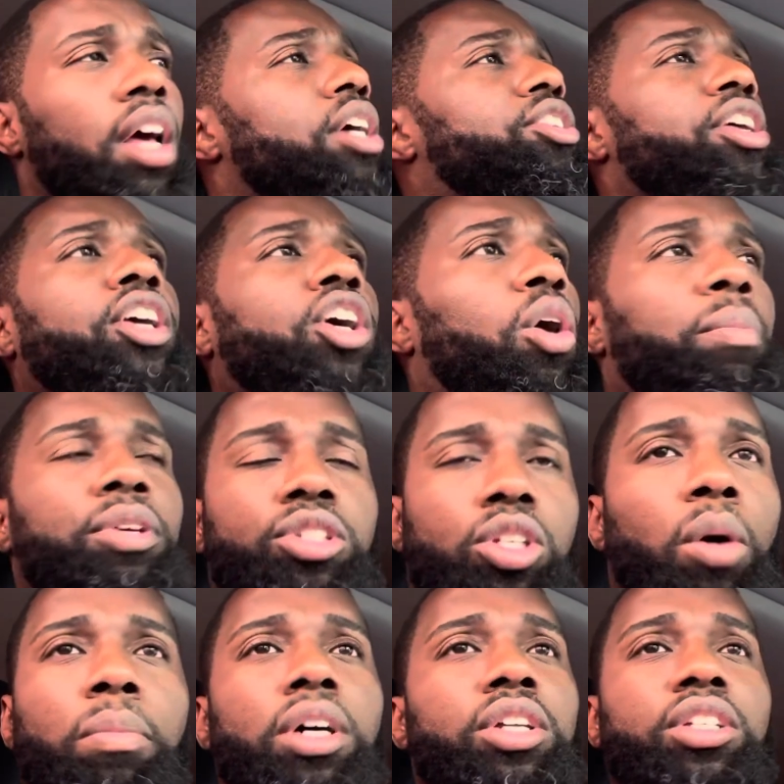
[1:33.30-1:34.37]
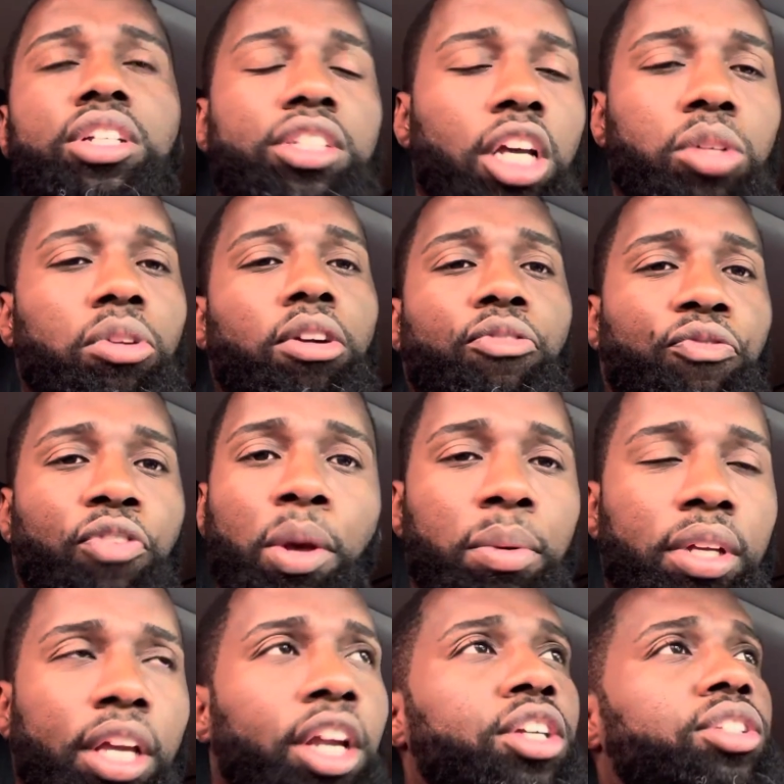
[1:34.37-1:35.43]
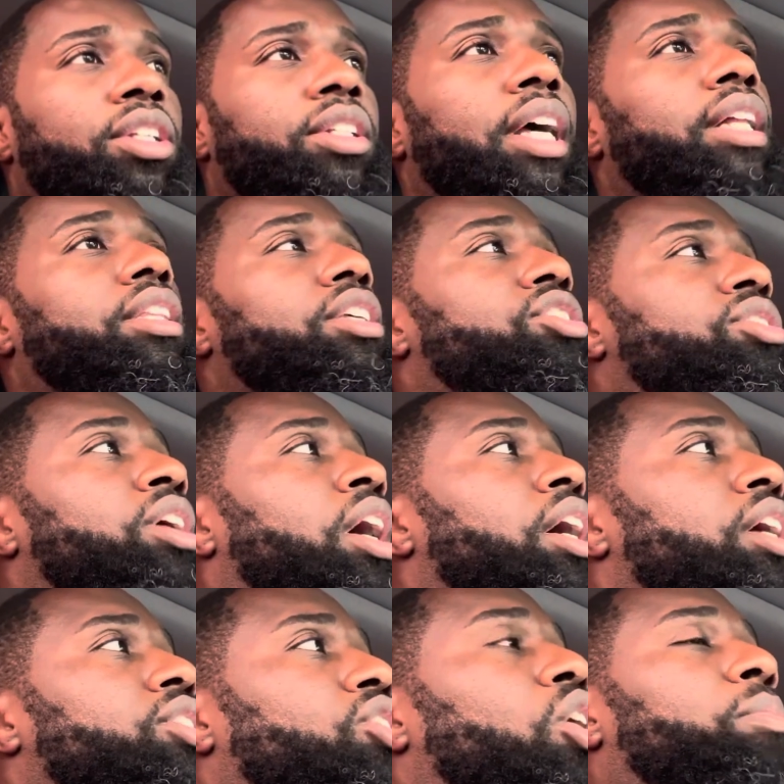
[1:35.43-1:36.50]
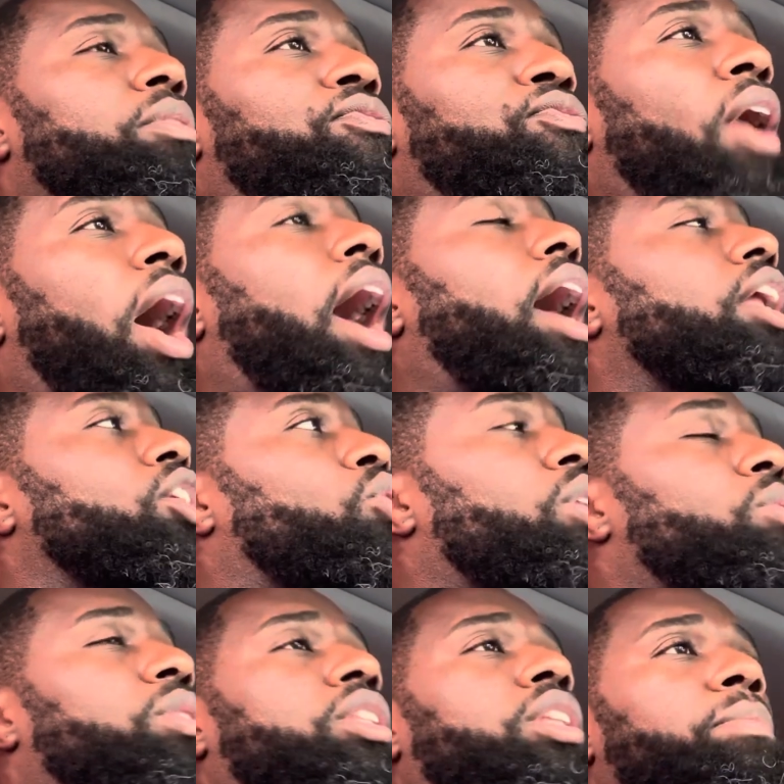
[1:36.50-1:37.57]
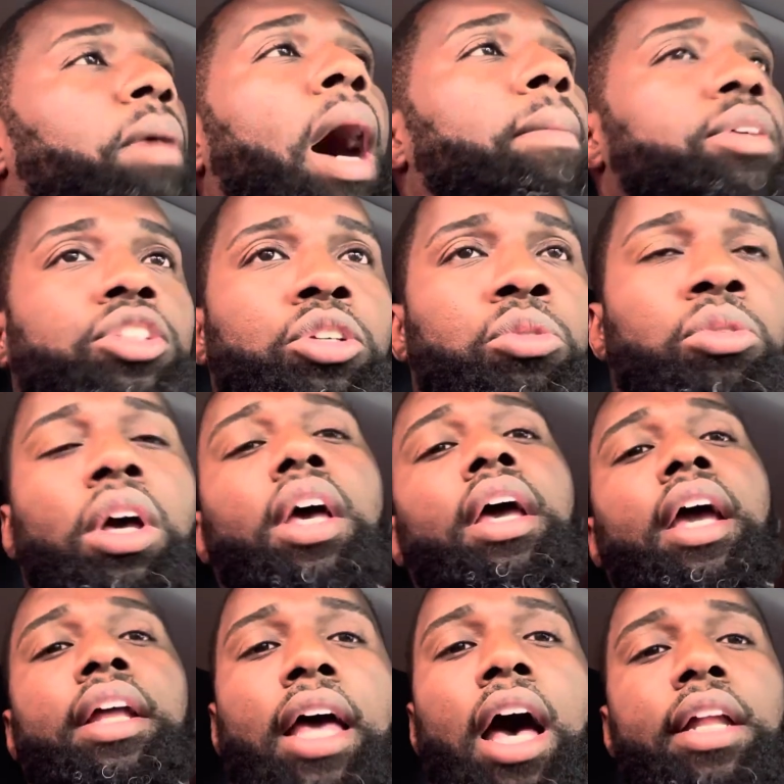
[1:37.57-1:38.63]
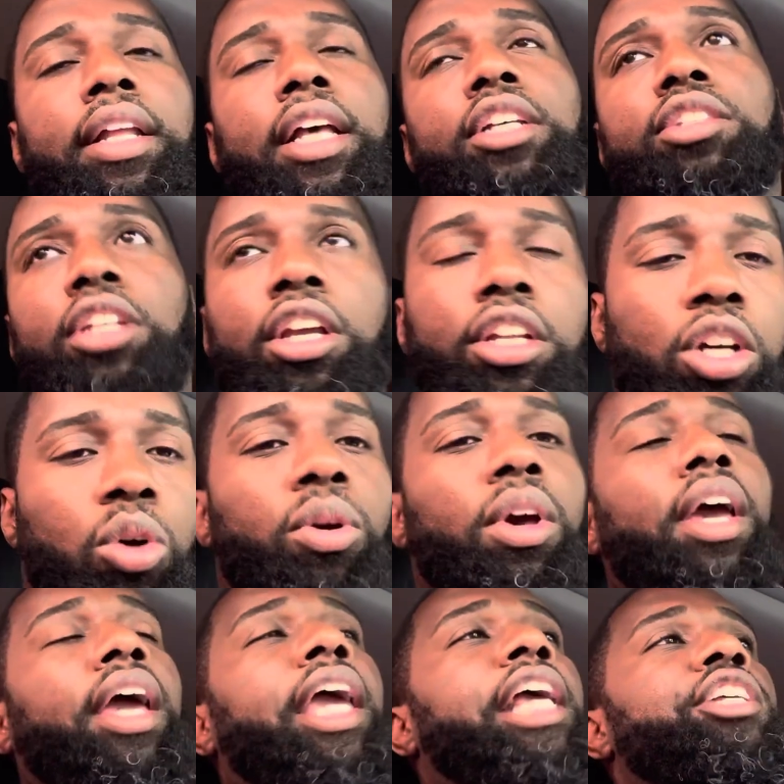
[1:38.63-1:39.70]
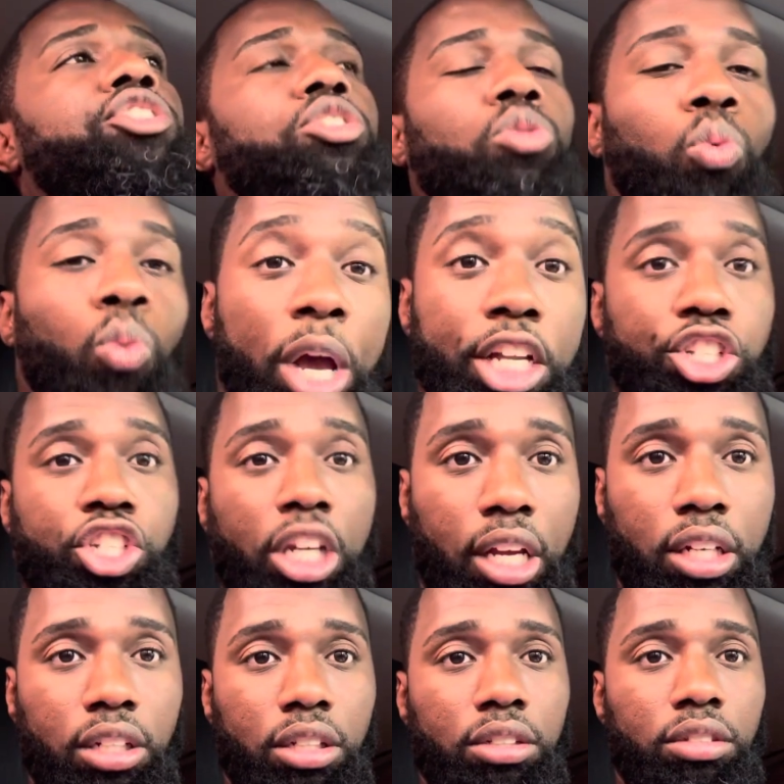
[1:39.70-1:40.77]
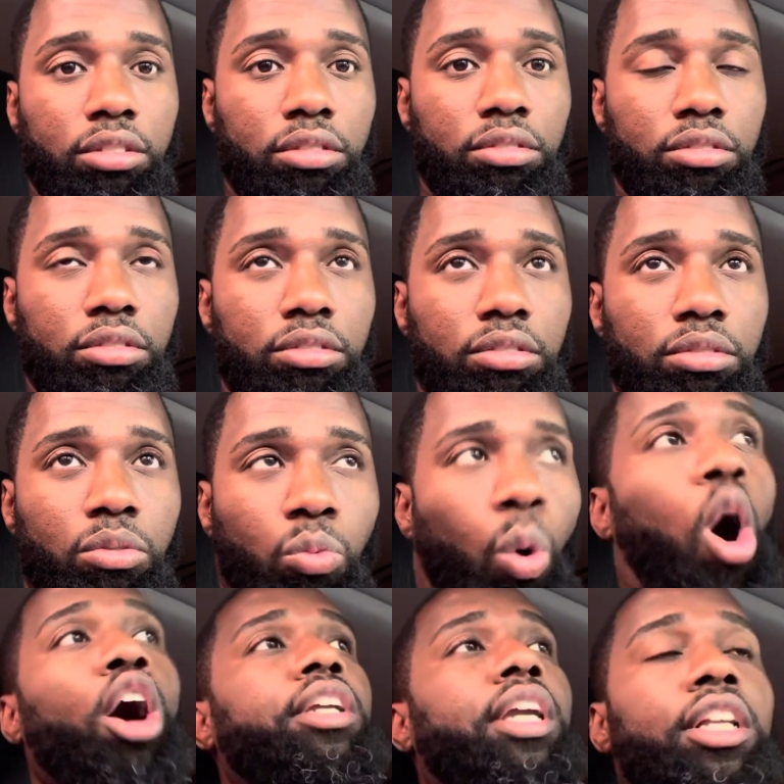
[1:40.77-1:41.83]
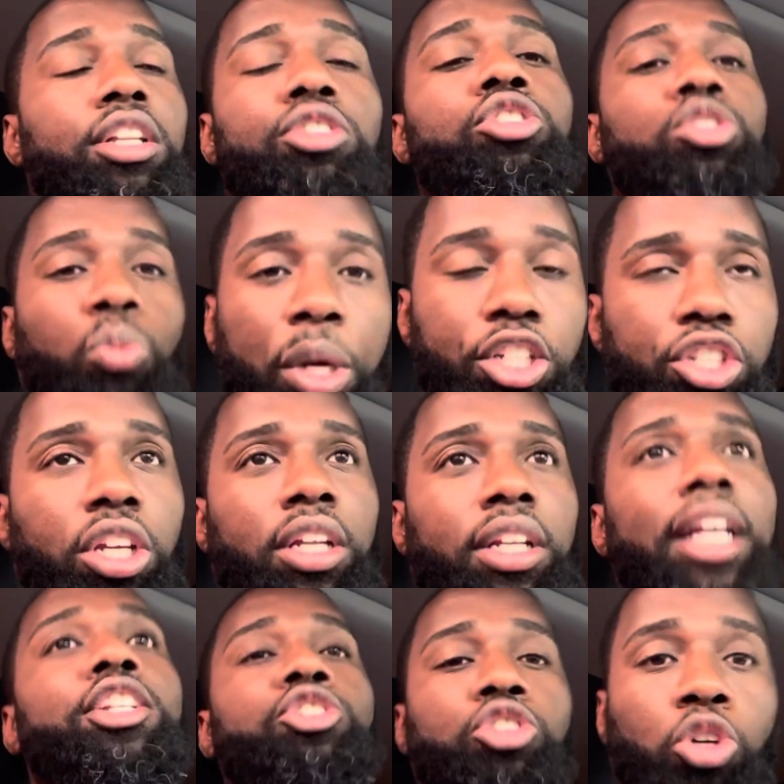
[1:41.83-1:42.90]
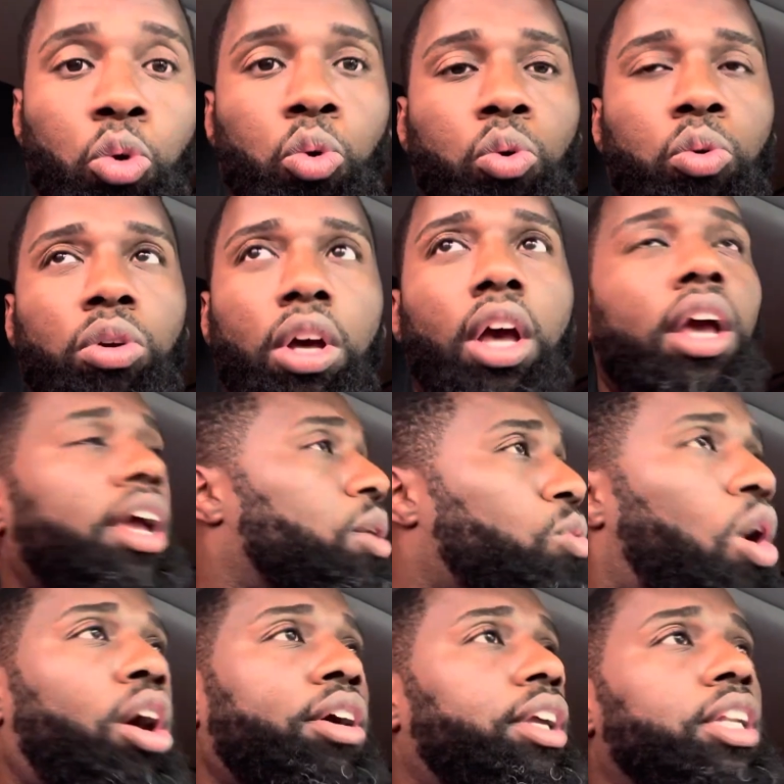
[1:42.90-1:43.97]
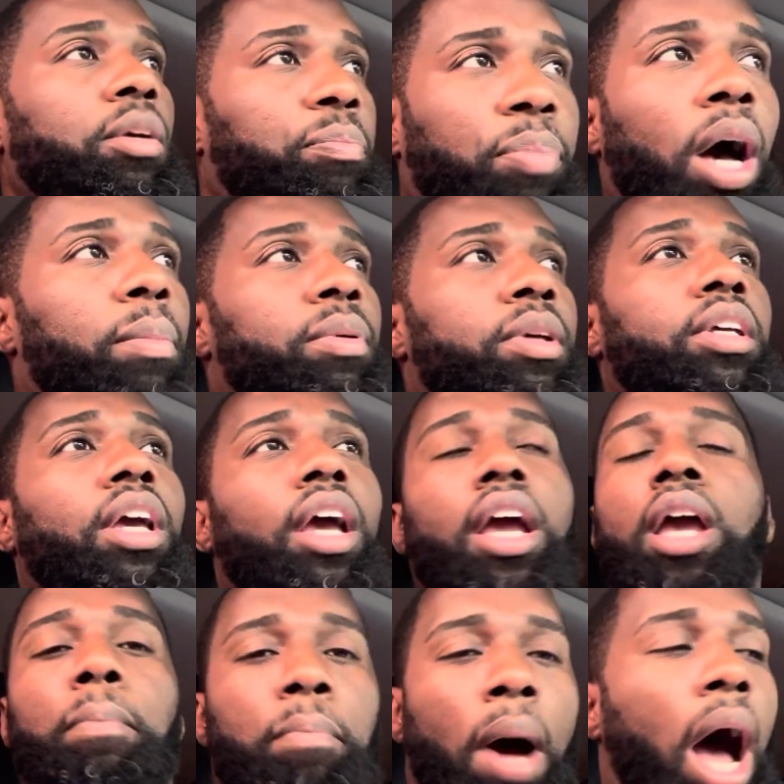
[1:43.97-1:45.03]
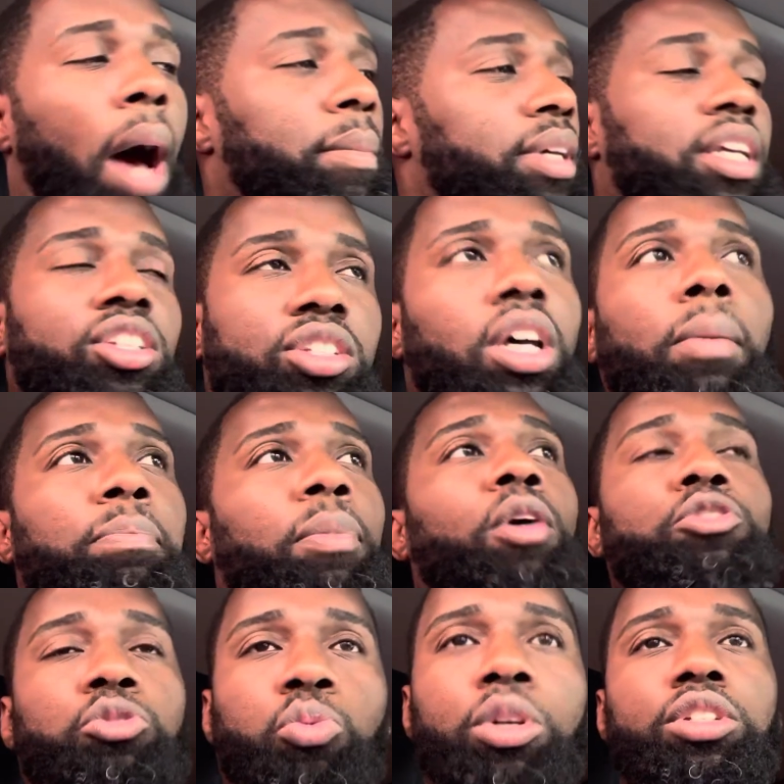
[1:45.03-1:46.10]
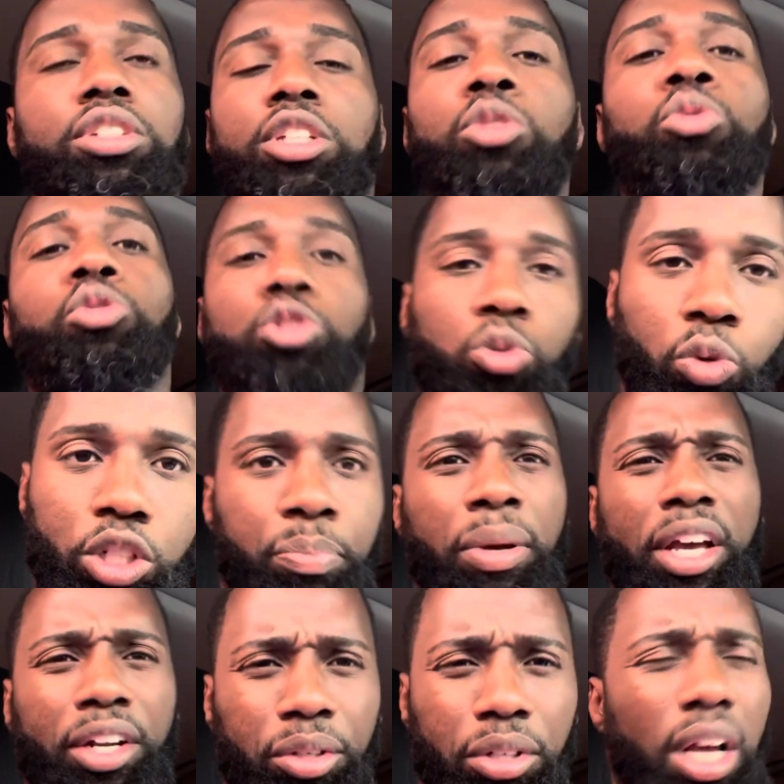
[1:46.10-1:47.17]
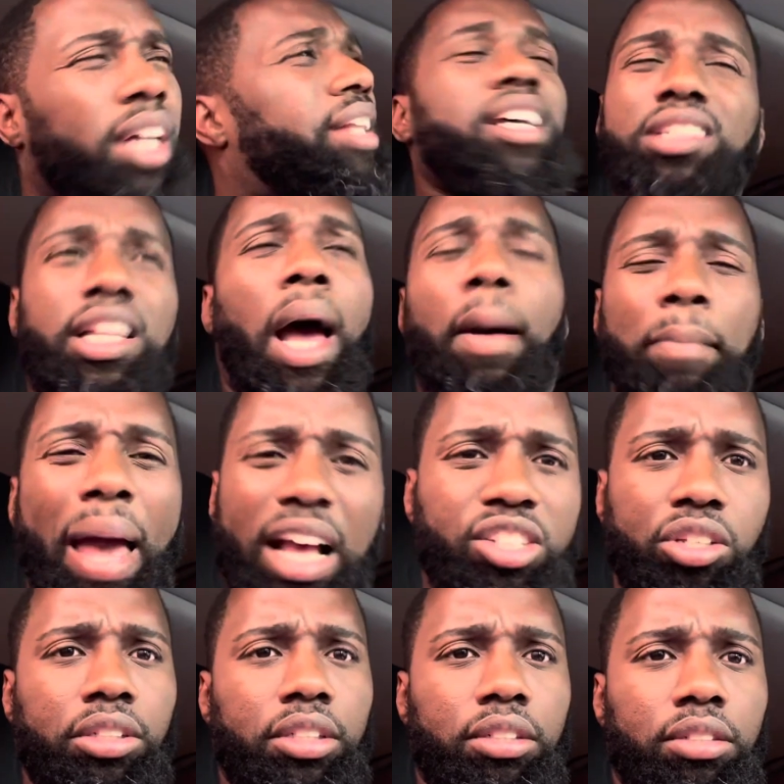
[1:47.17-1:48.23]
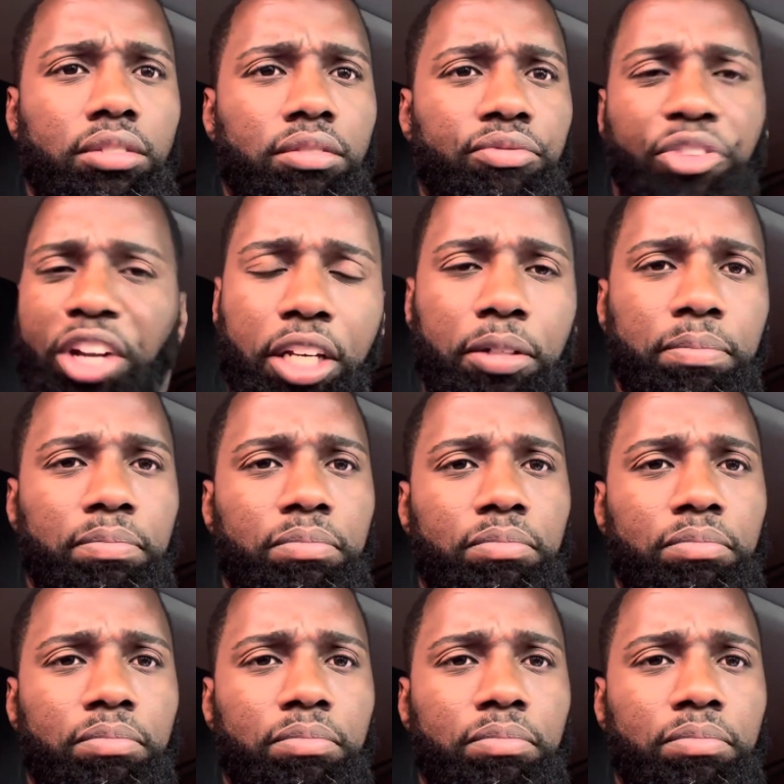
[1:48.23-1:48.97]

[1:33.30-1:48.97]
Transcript: She going to be so much in touch with her feminine energy that the son's going to be following what the mama do. And now next thing you know, he's switching, walking, switching in school and walking in public and mama and son both switching. See who can switch better. That's not masculine for him.